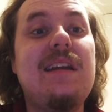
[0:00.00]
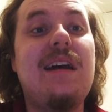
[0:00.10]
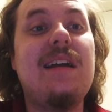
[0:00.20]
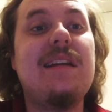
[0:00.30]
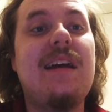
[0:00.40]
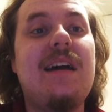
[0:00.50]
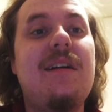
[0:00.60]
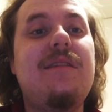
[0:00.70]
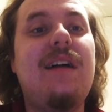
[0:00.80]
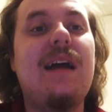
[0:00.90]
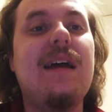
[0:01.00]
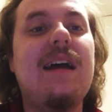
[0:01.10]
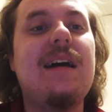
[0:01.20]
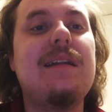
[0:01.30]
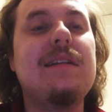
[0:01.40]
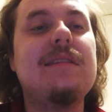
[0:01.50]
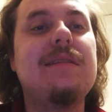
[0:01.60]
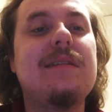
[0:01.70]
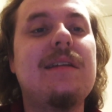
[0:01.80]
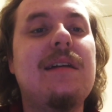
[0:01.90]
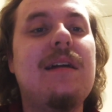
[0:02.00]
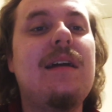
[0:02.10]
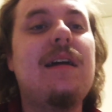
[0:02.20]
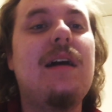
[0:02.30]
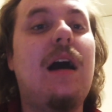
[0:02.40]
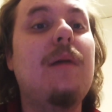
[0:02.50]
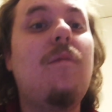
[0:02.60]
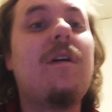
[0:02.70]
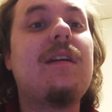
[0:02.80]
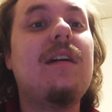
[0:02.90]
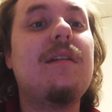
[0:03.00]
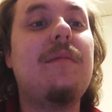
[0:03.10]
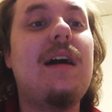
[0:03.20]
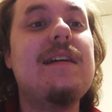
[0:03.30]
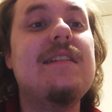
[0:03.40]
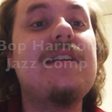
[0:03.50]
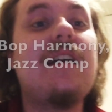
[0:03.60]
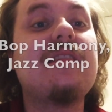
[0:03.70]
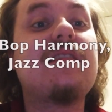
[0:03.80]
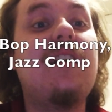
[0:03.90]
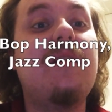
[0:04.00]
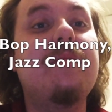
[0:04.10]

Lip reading: night now, and I'm working on my jazz comp